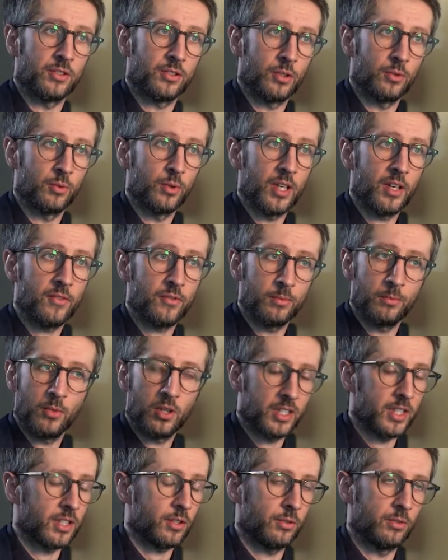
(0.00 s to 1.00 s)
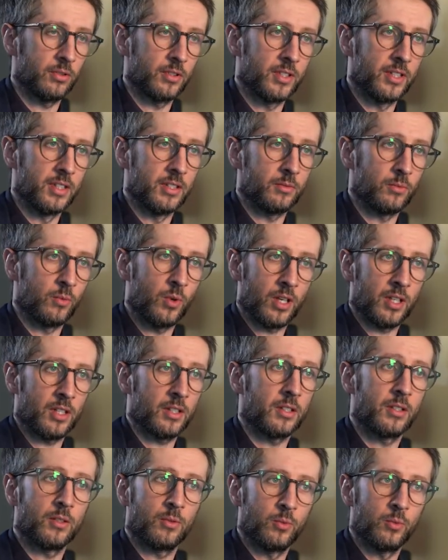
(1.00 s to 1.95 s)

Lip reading: So we have a molecule where